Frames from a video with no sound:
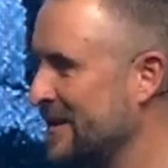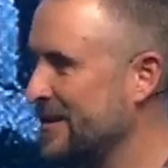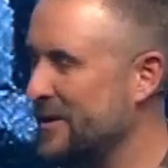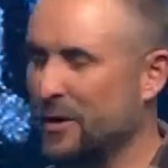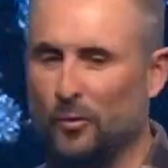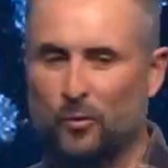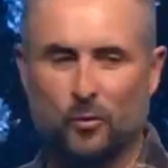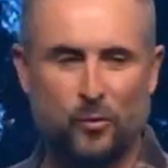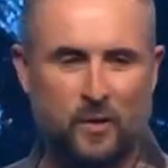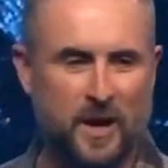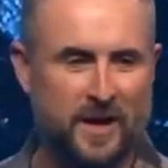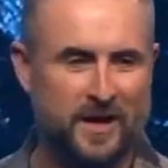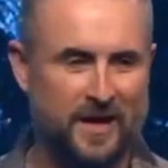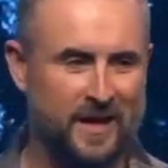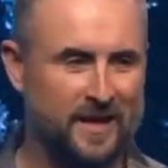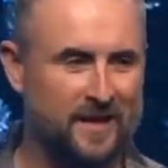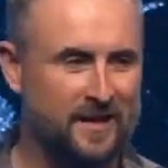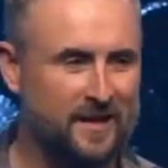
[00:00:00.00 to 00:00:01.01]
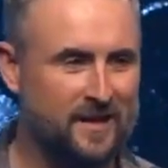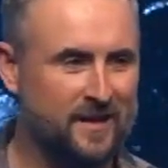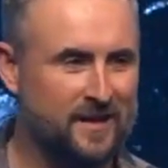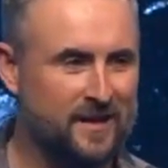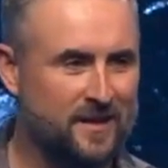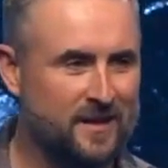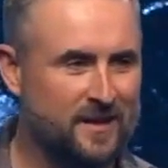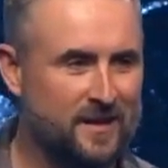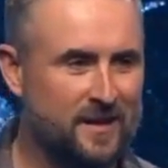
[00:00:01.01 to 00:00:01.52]
They're running.
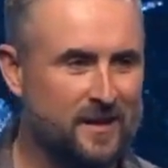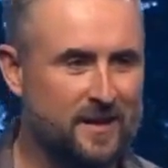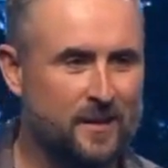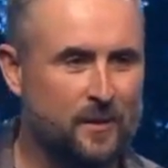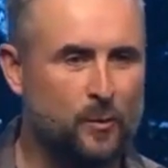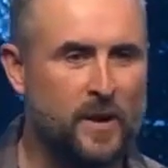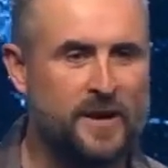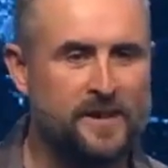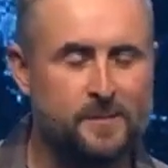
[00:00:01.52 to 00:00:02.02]
Why?